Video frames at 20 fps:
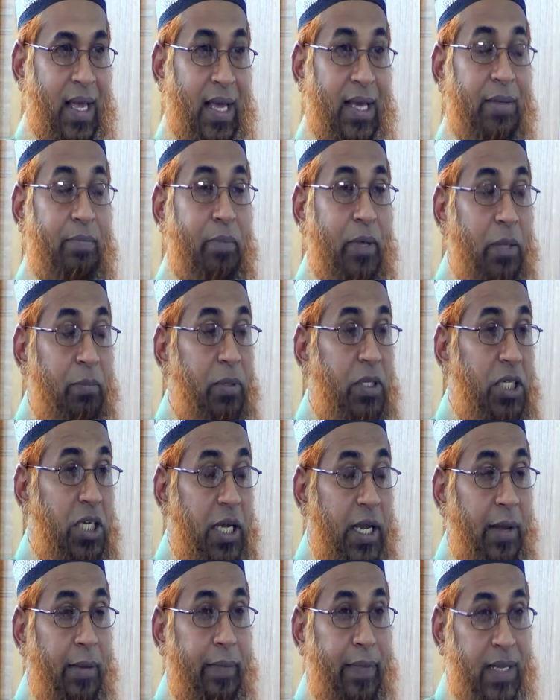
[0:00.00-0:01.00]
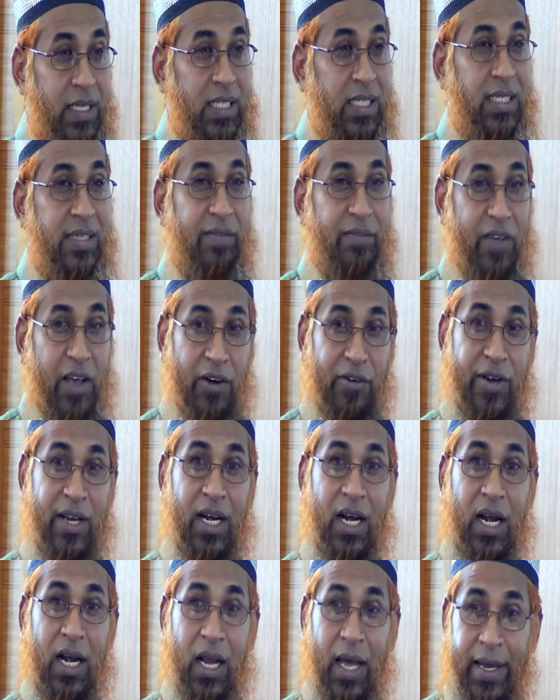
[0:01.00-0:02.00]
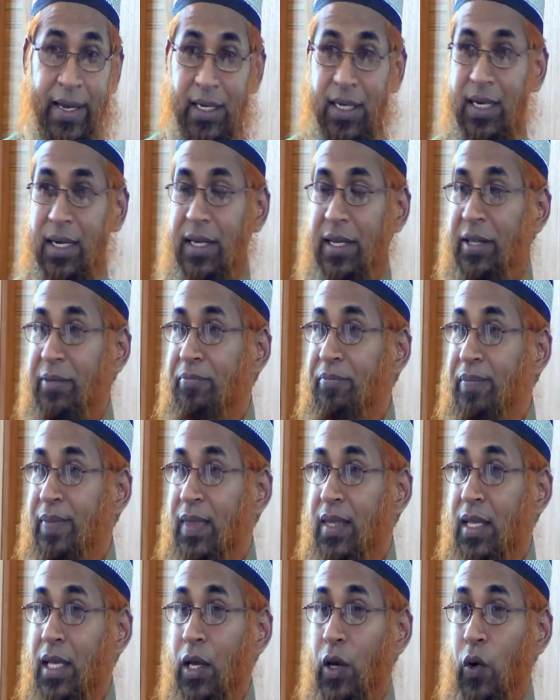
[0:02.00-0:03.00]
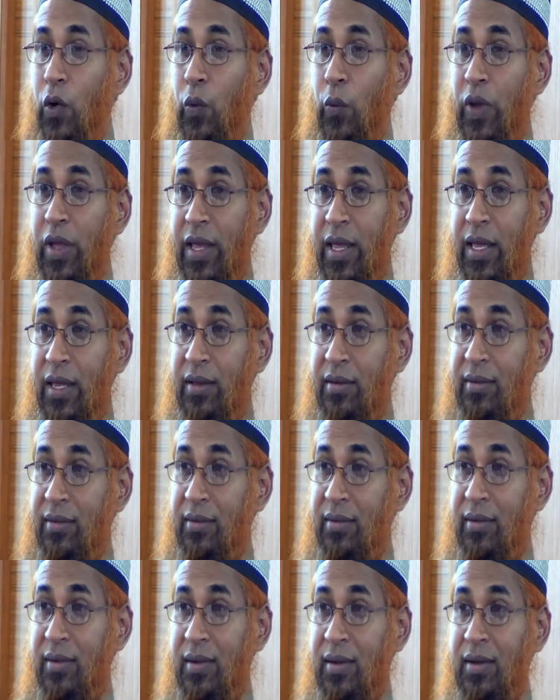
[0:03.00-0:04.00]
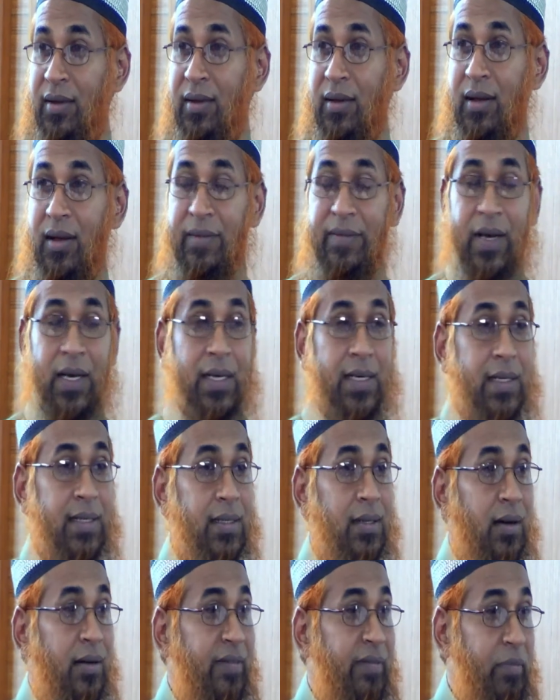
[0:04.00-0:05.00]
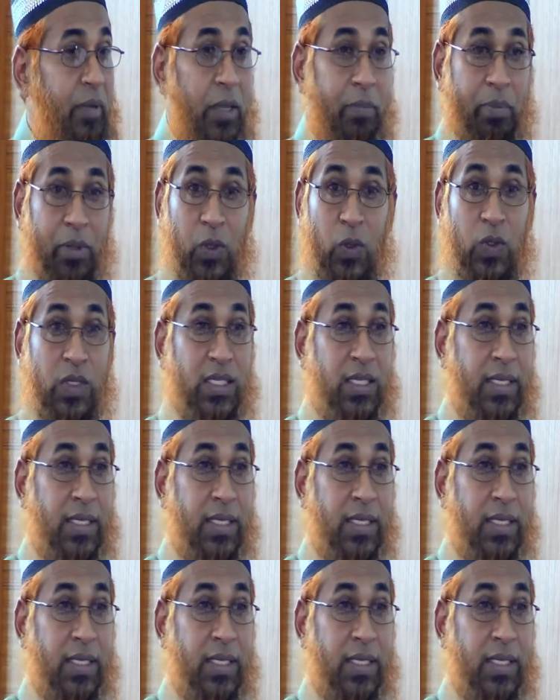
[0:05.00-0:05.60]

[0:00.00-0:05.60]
And people take this very lightly. We have heard people who